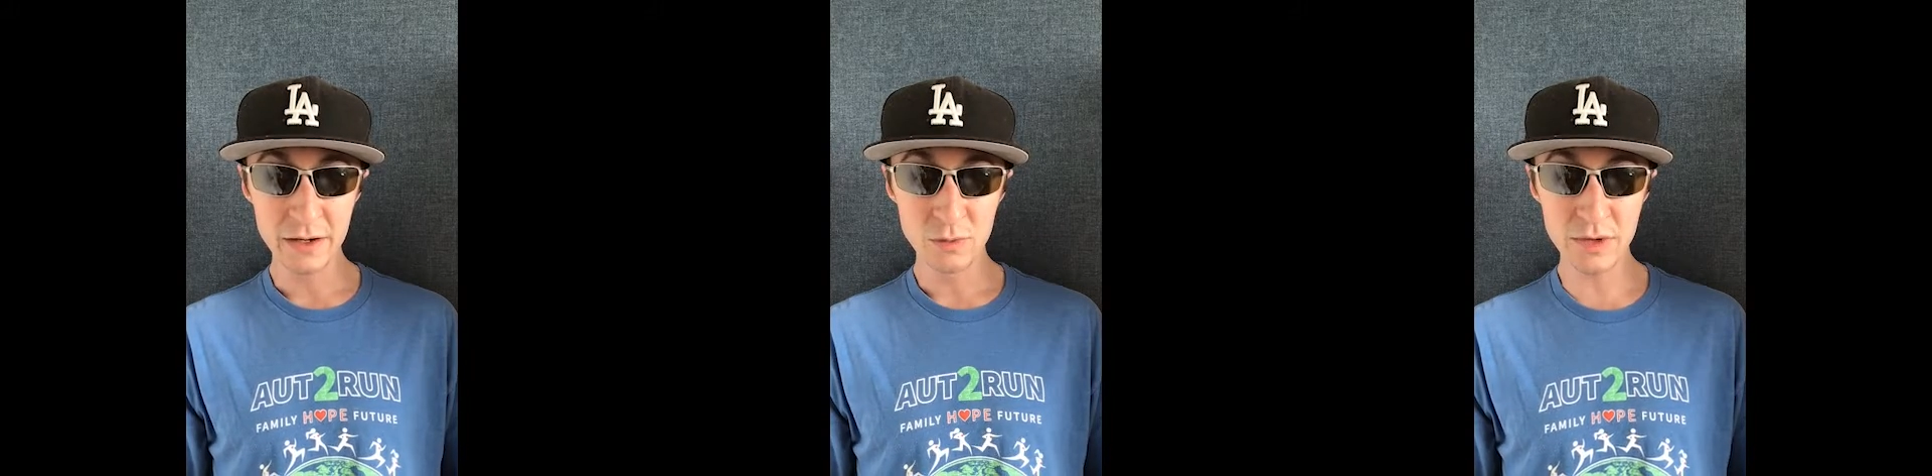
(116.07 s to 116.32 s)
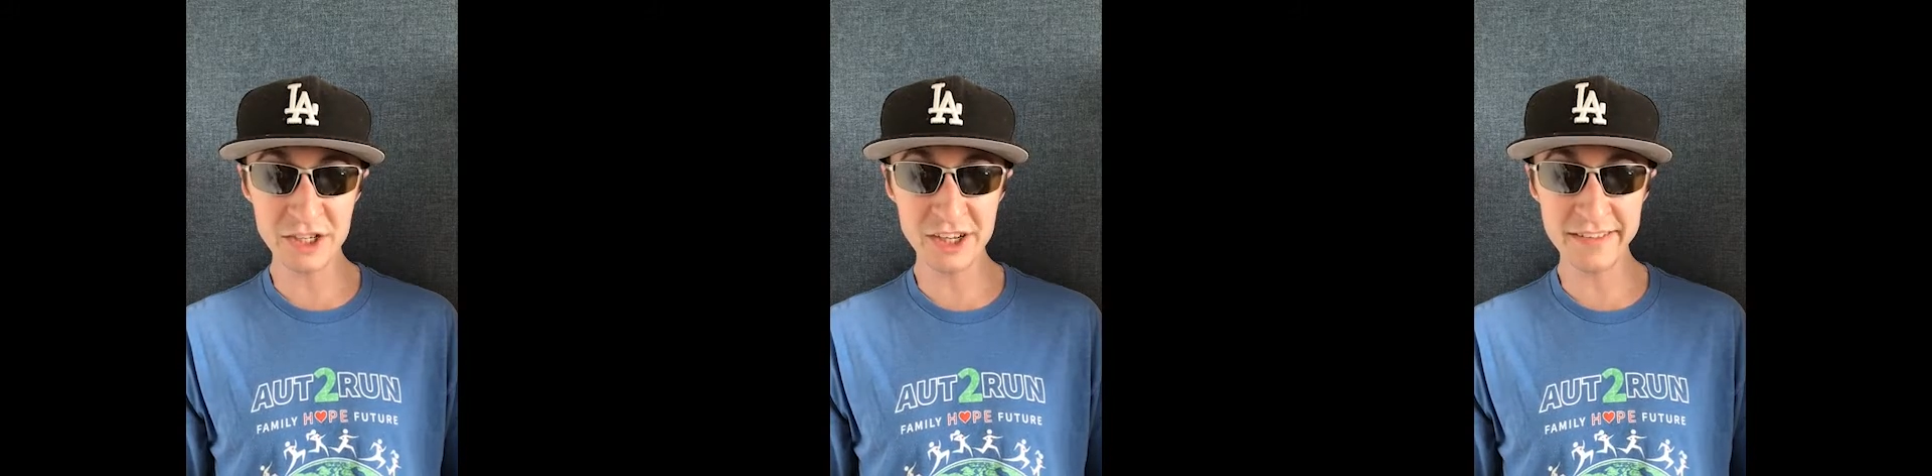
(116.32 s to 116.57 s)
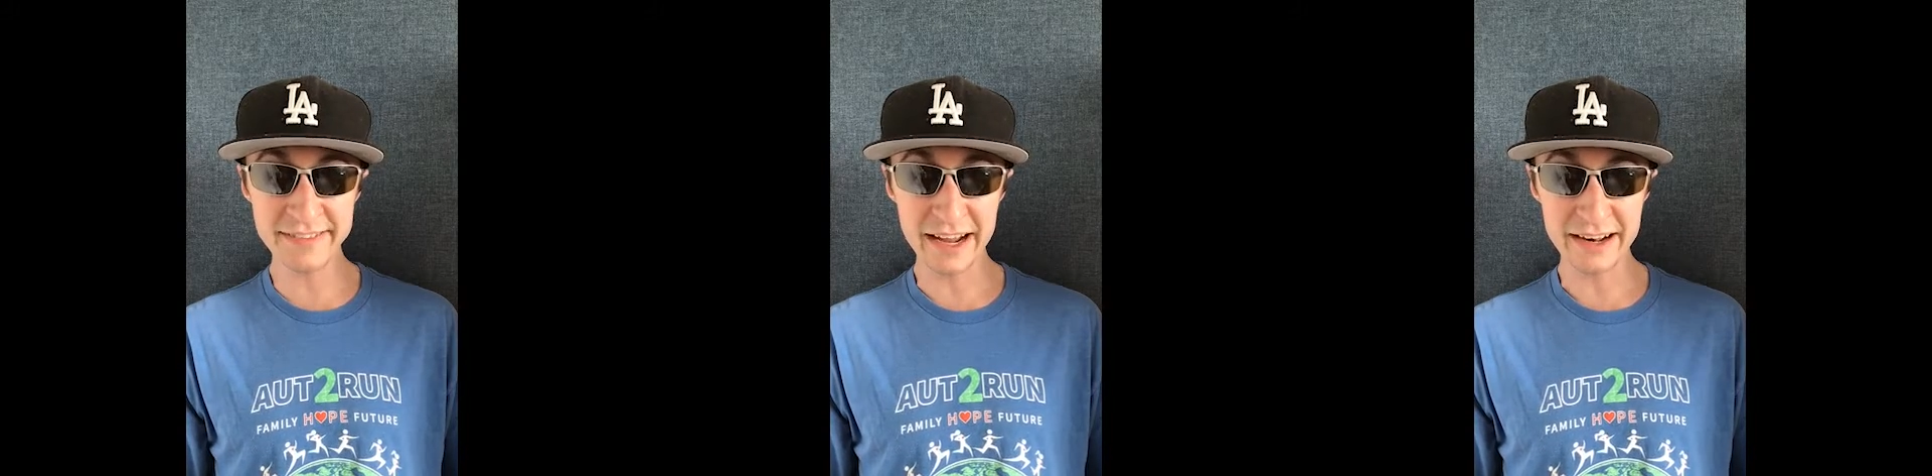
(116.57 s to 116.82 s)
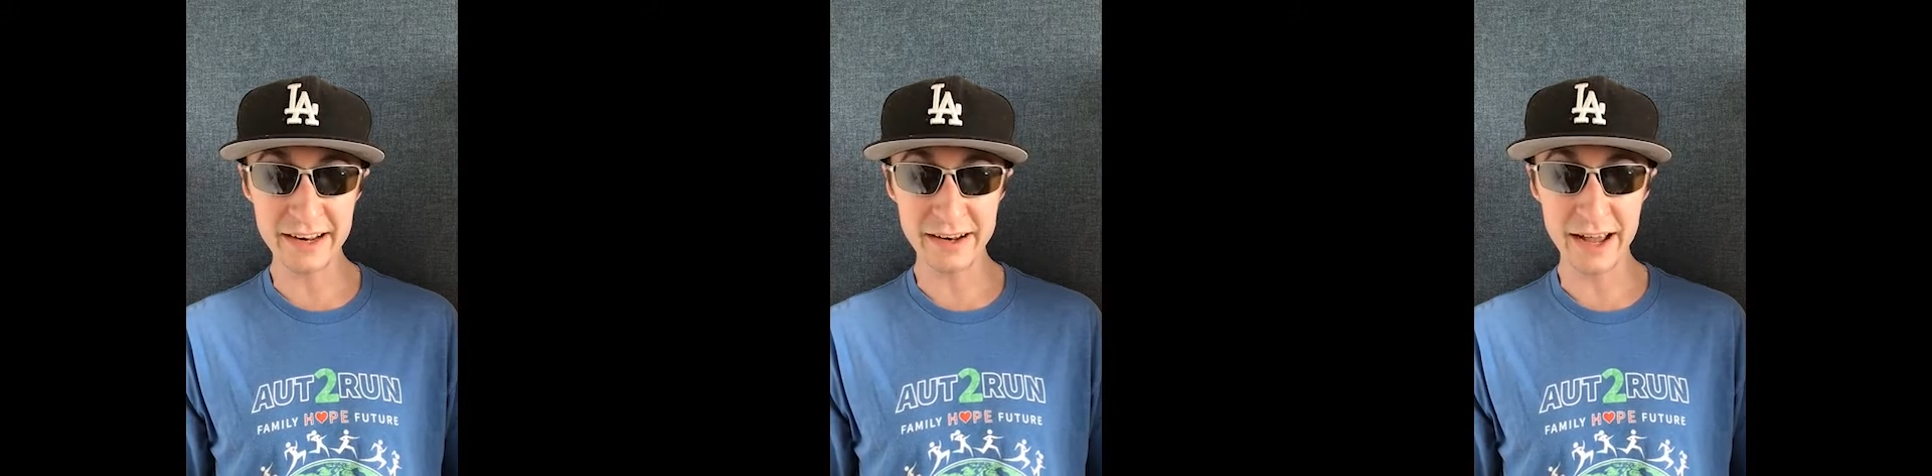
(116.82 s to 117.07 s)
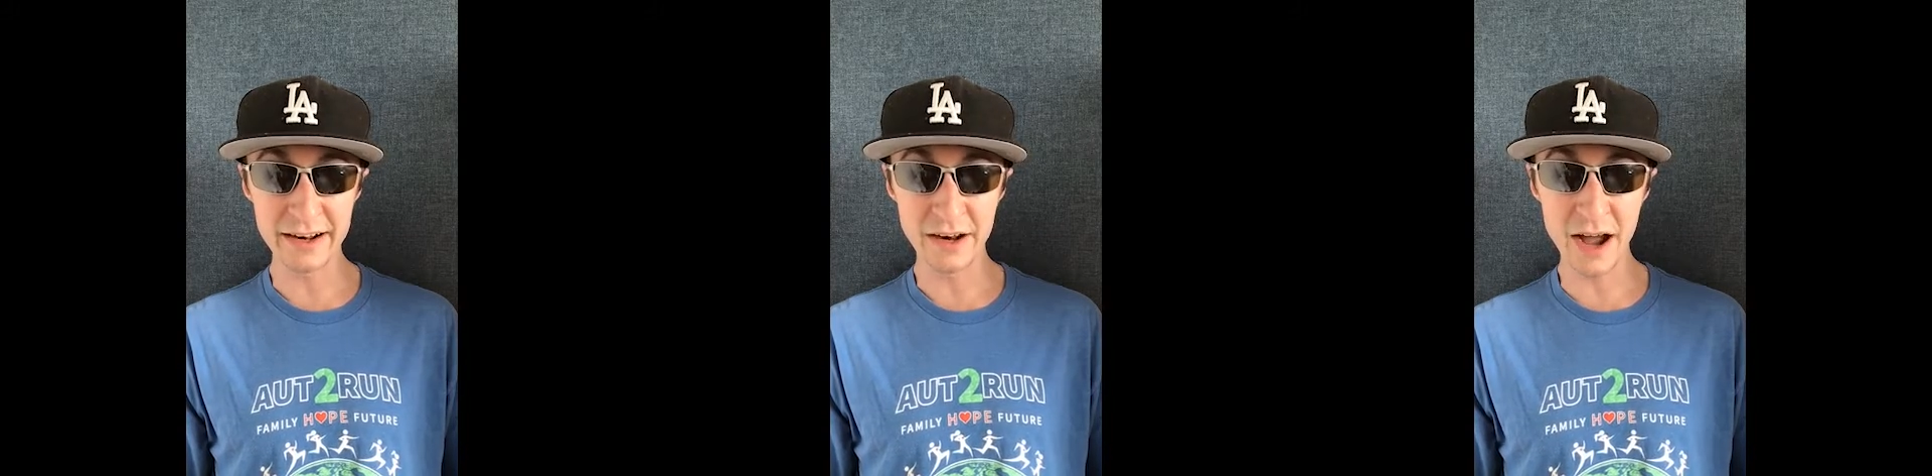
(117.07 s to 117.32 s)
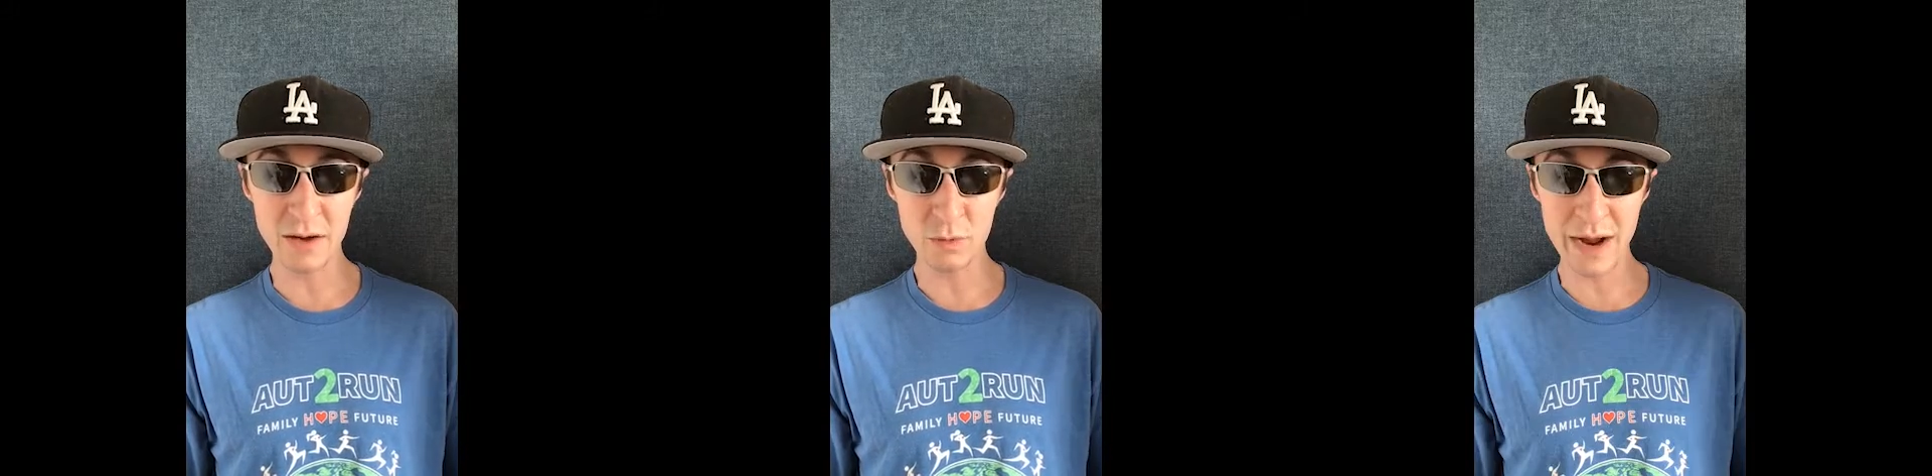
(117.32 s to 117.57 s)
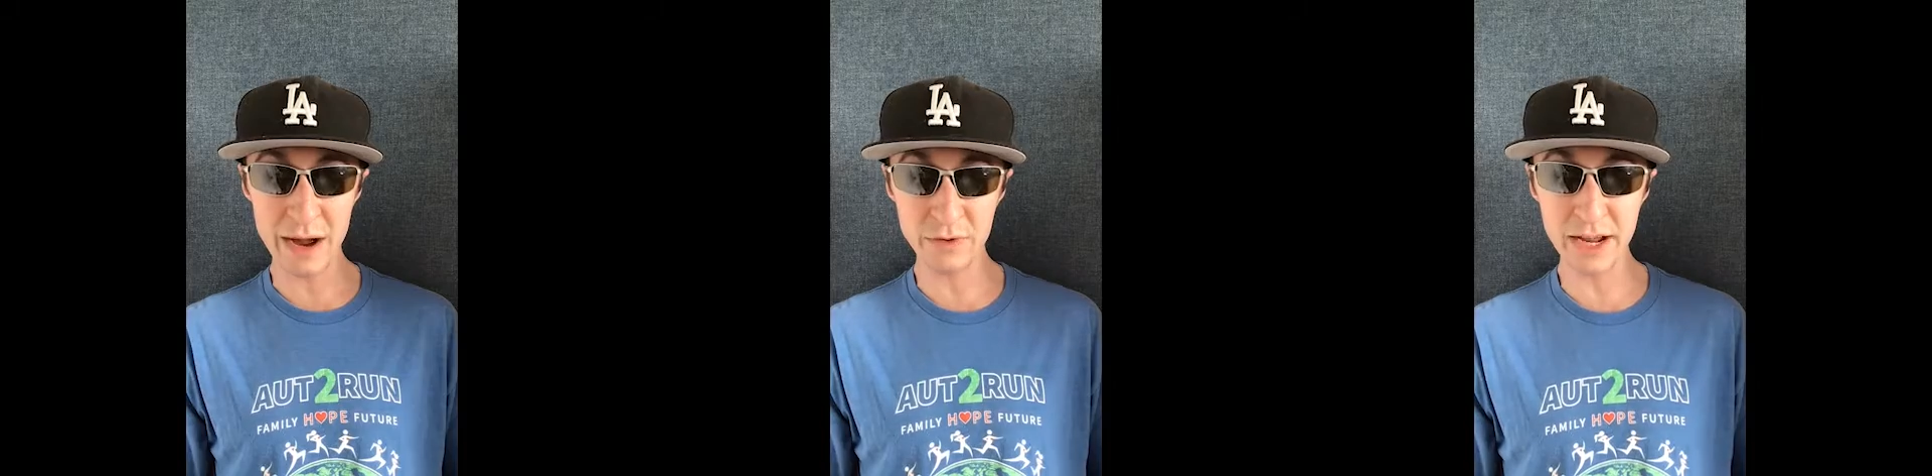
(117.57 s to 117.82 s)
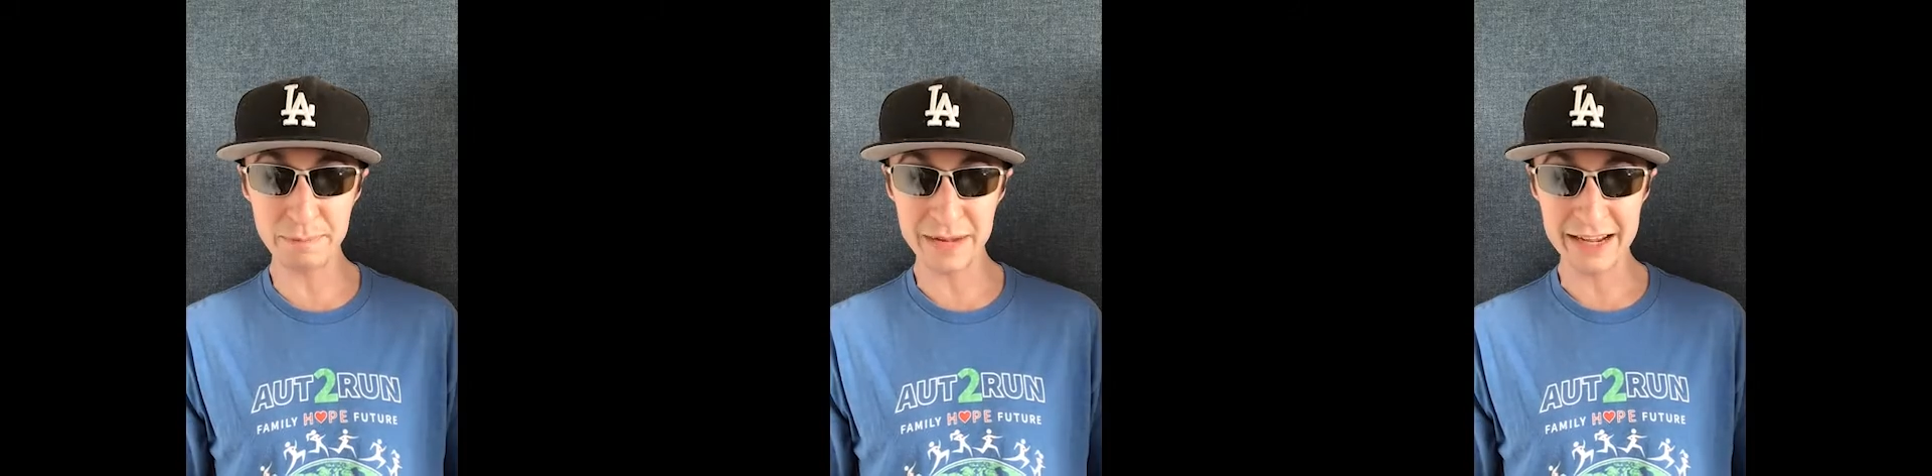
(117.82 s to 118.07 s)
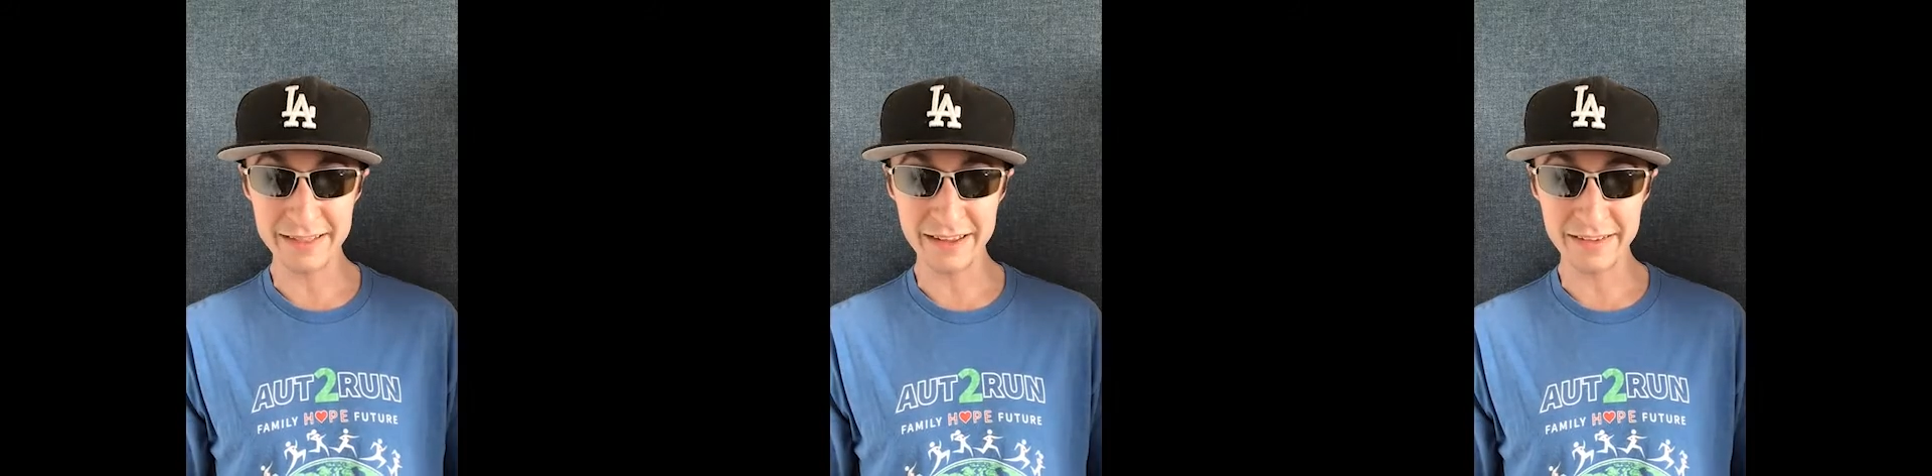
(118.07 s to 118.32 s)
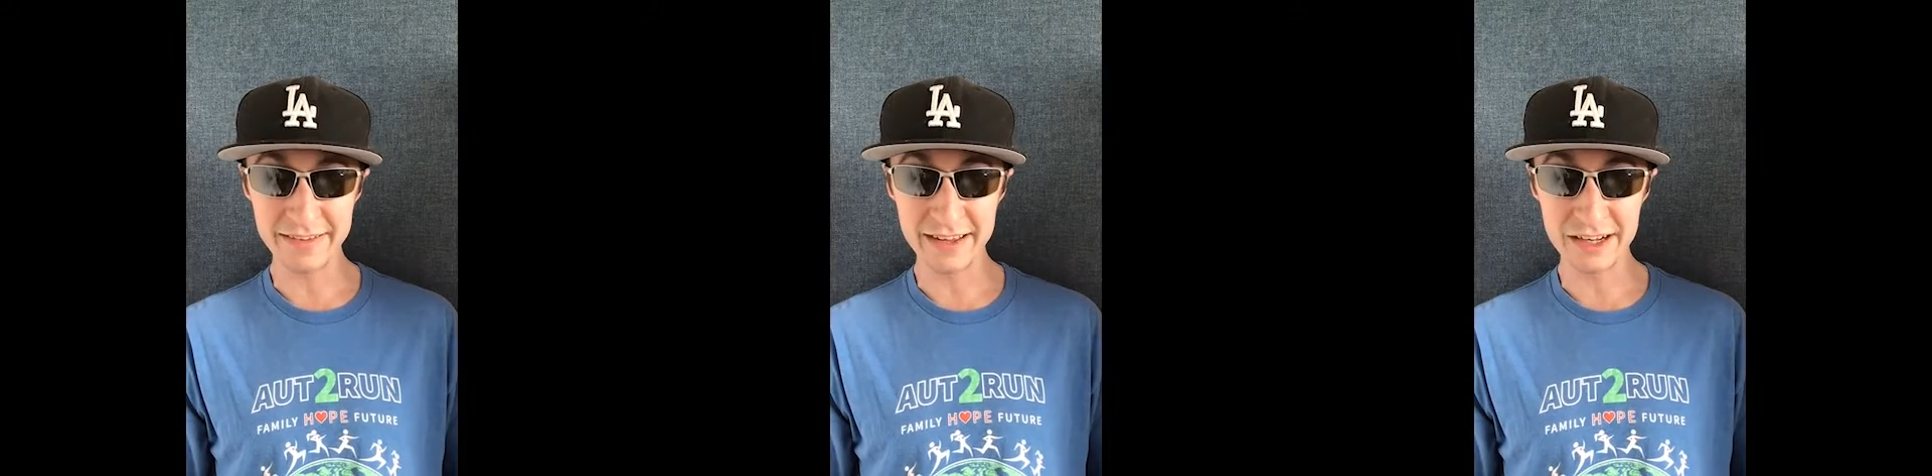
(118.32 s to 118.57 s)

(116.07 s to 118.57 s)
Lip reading: wishes that it had not wound up like this,